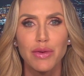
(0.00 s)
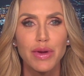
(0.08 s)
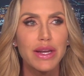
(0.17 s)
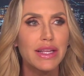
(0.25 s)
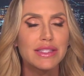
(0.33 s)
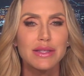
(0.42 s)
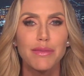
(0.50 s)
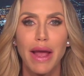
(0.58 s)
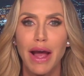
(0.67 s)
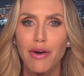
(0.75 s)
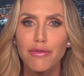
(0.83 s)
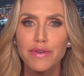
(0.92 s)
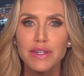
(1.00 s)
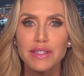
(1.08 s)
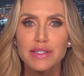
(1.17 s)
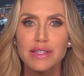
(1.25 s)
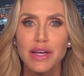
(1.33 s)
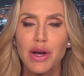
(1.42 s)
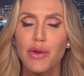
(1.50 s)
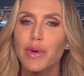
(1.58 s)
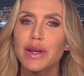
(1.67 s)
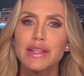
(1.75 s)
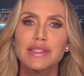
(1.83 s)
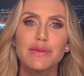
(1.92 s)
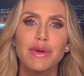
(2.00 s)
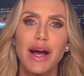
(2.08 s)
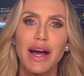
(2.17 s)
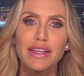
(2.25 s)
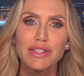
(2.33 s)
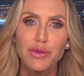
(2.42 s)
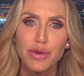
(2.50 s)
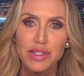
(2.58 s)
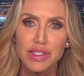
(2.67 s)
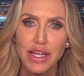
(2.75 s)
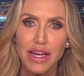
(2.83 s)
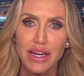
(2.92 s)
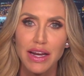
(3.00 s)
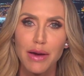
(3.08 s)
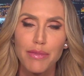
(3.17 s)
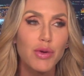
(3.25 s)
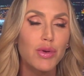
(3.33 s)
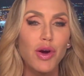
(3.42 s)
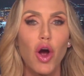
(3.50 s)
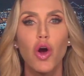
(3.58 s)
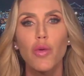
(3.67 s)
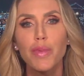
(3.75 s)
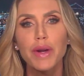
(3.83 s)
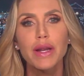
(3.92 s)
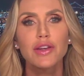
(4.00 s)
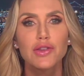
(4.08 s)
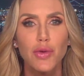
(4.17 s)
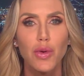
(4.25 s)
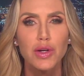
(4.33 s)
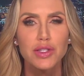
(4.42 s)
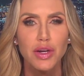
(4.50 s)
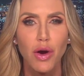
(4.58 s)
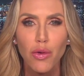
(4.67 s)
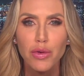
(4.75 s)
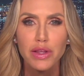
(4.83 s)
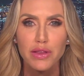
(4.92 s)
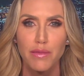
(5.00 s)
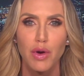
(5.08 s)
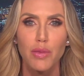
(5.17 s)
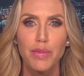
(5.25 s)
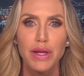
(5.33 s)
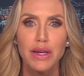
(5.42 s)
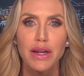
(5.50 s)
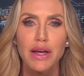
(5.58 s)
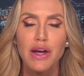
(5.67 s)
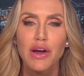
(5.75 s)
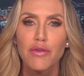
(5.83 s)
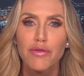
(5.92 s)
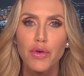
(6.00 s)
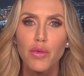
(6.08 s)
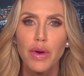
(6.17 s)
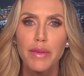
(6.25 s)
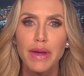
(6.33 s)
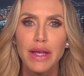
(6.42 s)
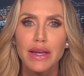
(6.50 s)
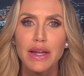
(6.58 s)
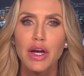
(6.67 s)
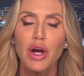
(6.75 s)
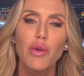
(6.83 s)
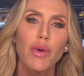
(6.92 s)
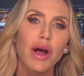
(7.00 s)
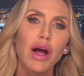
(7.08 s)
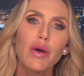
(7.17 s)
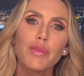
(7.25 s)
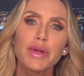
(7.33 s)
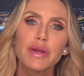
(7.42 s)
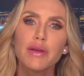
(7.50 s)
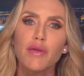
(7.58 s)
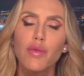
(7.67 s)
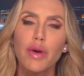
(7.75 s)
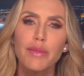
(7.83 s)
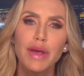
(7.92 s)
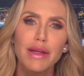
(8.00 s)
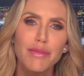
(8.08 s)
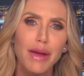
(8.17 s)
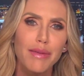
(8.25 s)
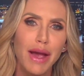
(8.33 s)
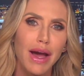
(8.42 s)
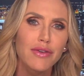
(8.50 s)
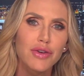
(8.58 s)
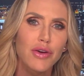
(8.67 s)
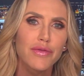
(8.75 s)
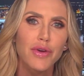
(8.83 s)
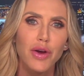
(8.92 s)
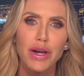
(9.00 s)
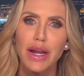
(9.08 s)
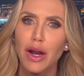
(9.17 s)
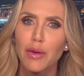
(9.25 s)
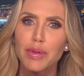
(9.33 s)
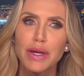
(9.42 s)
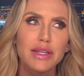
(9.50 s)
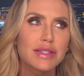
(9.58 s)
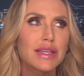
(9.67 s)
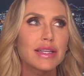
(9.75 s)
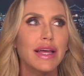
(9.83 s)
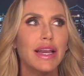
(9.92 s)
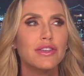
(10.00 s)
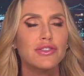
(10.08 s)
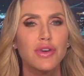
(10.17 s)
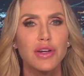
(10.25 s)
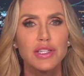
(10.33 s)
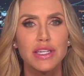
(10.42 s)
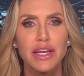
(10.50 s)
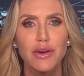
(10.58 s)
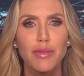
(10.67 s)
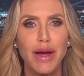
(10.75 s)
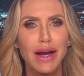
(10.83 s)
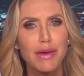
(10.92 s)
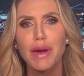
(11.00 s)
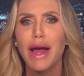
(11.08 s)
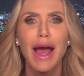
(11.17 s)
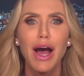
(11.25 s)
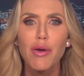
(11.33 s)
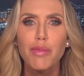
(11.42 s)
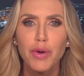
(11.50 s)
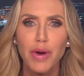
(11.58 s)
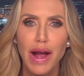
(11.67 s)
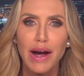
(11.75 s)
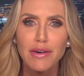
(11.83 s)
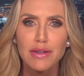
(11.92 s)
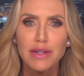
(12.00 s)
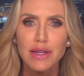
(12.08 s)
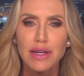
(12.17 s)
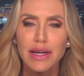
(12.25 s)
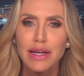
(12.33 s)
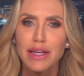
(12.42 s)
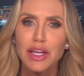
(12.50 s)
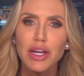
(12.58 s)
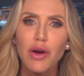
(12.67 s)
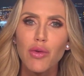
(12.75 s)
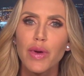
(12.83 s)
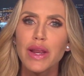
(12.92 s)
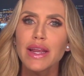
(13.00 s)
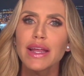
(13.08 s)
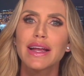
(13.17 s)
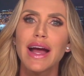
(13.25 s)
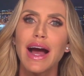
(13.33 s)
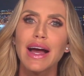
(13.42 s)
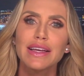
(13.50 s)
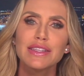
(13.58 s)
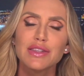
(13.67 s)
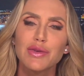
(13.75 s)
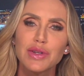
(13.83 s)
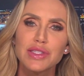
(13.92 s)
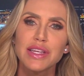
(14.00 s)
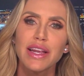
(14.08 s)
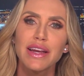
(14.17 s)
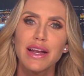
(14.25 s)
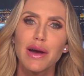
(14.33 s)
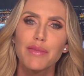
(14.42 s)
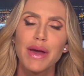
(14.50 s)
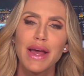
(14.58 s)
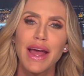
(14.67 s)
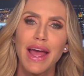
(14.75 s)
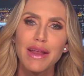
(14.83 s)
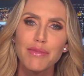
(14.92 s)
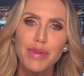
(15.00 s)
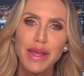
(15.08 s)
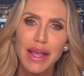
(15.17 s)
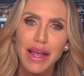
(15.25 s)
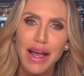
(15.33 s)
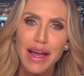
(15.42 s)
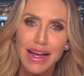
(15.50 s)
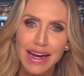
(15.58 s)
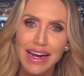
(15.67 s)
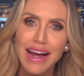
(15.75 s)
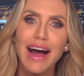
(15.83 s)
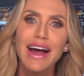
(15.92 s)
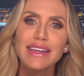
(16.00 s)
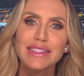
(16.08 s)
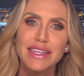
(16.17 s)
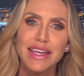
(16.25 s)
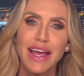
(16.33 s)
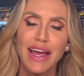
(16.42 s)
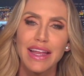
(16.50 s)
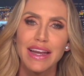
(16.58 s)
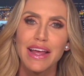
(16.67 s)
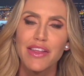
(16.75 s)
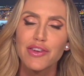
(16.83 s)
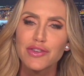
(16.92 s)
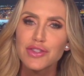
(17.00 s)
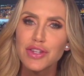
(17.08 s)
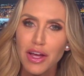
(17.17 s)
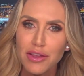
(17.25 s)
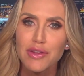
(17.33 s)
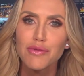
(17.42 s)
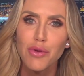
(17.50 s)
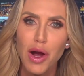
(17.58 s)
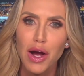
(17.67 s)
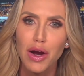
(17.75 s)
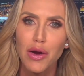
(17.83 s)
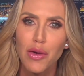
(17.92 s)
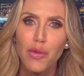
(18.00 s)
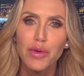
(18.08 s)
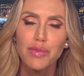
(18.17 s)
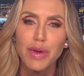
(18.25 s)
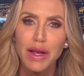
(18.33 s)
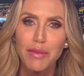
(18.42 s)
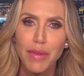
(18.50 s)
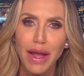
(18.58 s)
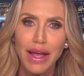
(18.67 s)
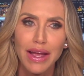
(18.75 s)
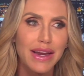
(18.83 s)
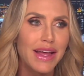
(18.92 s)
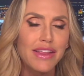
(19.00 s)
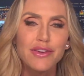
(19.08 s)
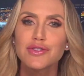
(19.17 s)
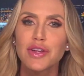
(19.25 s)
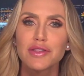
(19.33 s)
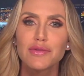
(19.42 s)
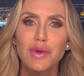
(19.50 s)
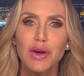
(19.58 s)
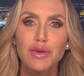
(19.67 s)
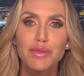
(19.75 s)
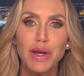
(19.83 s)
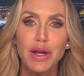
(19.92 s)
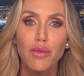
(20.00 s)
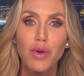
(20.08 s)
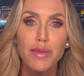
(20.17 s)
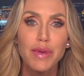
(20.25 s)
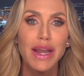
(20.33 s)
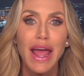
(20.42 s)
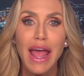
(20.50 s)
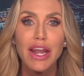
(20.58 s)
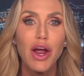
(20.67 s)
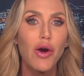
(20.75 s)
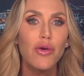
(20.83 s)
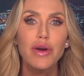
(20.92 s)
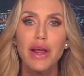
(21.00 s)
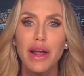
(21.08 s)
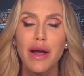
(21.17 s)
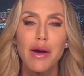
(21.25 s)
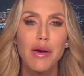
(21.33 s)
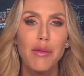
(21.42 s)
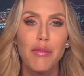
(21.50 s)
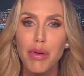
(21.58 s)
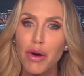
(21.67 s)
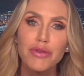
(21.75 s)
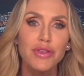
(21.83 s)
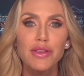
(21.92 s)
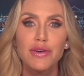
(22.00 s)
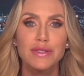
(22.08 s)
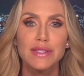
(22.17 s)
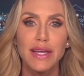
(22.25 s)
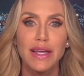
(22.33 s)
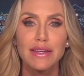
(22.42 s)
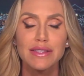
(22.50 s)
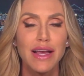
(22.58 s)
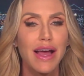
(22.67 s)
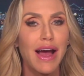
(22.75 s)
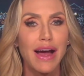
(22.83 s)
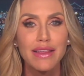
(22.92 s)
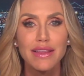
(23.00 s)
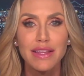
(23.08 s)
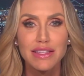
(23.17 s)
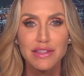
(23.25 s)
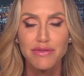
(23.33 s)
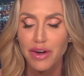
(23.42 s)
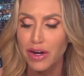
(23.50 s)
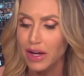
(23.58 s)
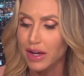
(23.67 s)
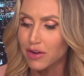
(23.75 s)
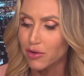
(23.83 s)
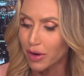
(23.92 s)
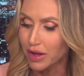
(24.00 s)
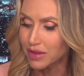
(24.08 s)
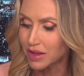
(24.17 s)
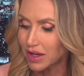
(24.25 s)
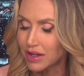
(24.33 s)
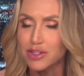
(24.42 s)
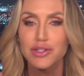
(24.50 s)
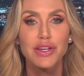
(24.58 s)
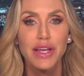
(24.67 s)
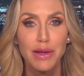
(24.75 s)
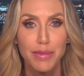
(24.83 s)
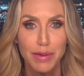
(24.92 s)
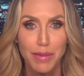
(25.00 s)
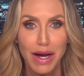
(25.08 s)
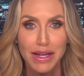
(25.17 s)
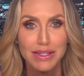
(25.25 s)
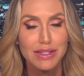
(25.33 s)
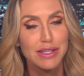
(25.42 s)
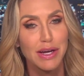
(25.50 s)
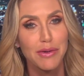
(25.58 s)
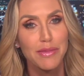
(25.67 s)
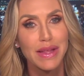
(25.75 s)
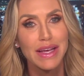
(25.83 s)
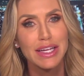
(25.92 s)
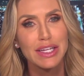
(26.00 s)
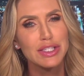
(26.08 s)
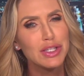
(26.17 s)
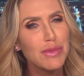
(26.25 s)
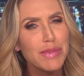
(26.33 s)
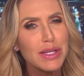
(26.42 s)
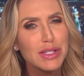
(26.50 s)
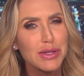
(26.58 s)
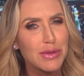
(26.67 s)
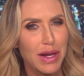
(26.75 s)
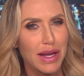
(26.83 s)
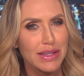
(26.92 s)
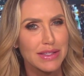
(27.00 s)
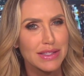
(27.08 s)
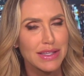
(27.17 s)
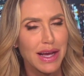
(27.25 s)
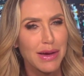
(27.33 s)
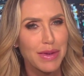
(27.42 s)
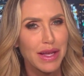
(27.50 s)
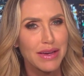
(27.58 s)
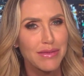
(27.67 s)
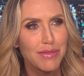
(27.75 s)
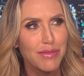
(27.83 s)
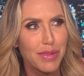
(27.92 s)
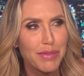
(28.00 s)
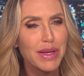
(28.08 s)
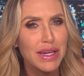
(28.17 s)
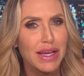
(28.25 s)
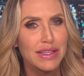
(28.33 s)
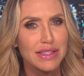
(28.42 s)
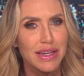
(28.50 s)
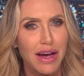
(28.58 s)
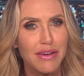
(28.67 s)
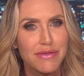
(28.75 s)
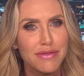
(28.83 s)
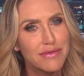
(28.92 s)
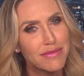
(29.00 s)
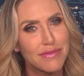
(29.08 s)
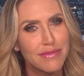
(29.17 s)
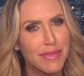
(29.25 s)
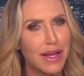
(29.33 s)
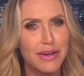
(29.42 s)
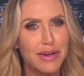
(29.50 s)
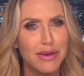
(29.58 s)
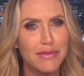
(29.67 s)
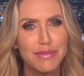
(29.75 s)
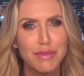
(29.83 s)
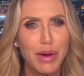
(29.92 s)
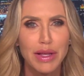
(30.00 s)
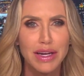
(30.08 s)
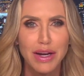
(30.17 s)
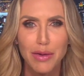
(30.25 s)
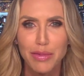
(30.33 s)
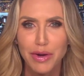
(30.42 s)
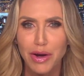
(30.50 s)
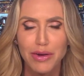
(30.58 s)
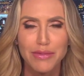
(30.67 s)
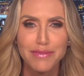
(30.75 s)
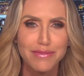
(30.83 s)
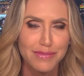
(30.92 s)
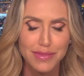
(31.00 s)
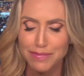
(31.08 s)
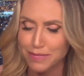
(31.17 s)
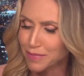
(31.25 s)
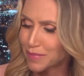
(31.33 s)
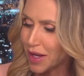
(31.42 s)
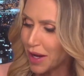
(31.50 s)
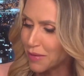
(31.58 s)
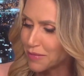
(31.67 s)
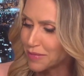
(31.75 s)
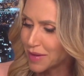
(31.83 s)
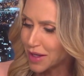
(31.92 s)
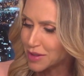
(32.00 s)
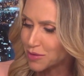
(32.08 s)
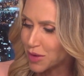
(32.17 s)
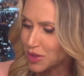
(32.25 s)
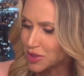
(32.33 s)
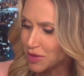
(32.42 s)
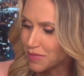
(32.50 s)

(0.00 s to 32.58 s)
We need some alphas. We need some guys who are standing up, who are opening doors and holding them open for women, who are helping women. Maybe, I don't know, if you're on an airplane, you see a lady struggling to get her bag up, help her out. We need guys who are standing up and being guys again. There's nothing wrong with being a man. There's nothing wrong with being a woman, and owning both of those things. I think that's a very great thing to keep in mind. So don't be too nice. I mean, but be nice enough. I don't know. Probably didn't help you at all. Okay, next question.